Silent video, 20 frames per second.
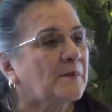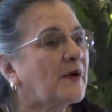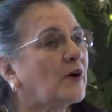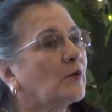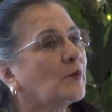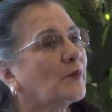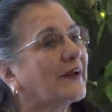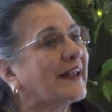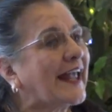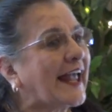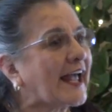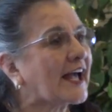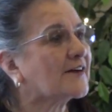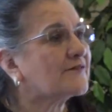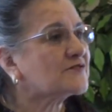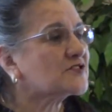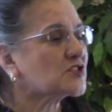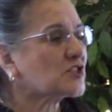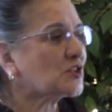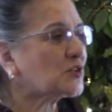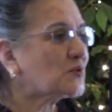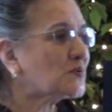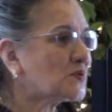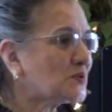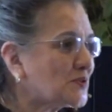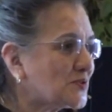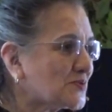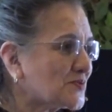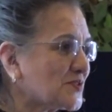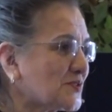But we have
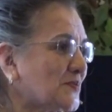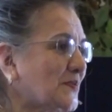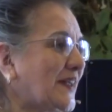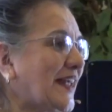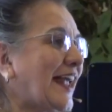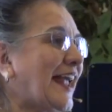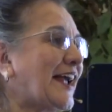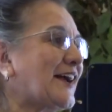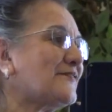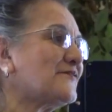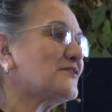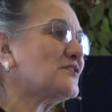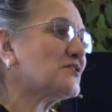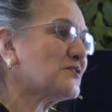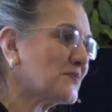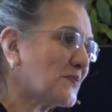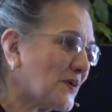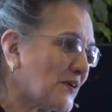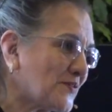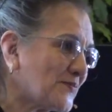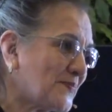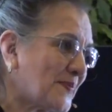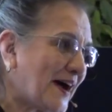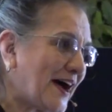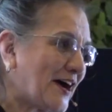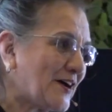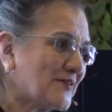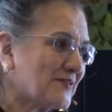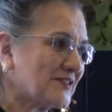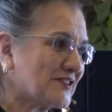tools. We have the 12
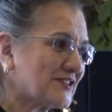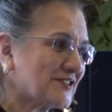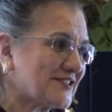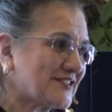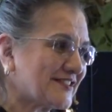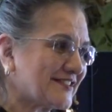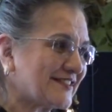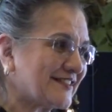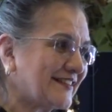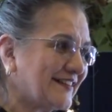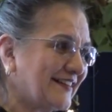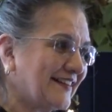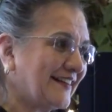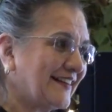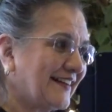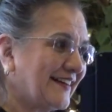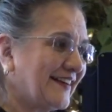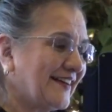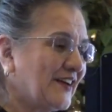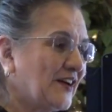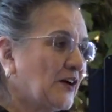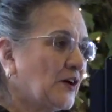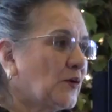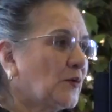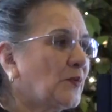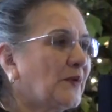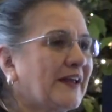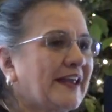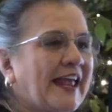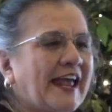powers.
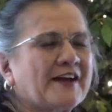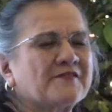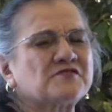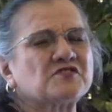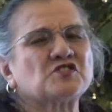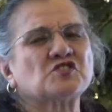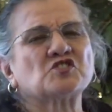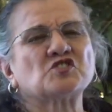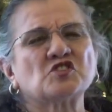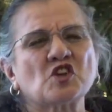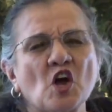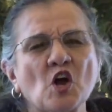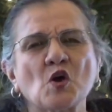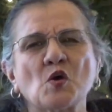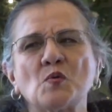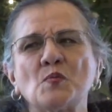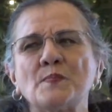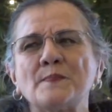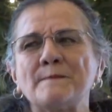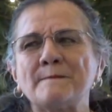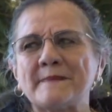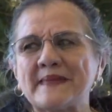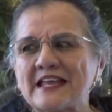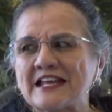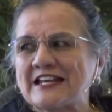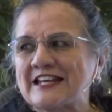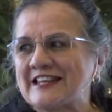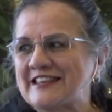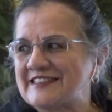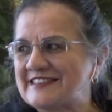We have so
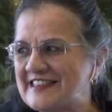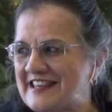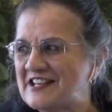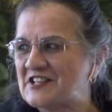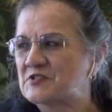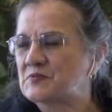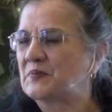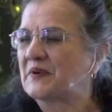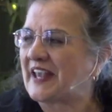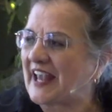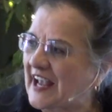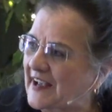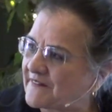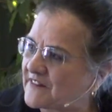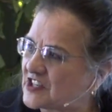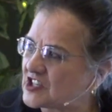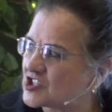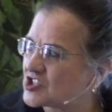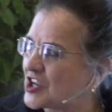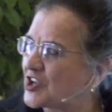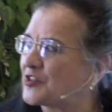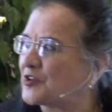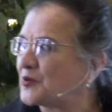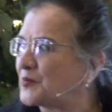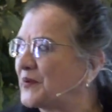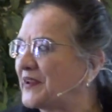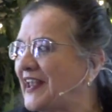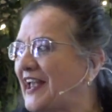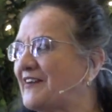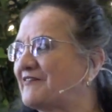many things. We have each
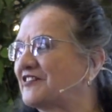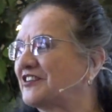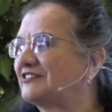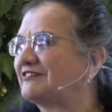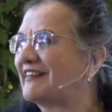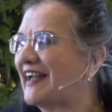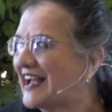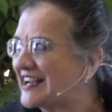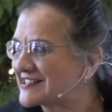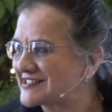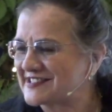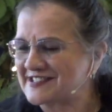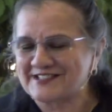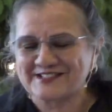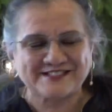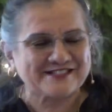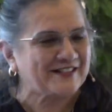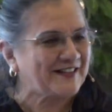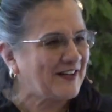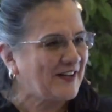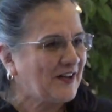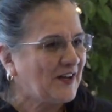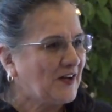other. We have classes.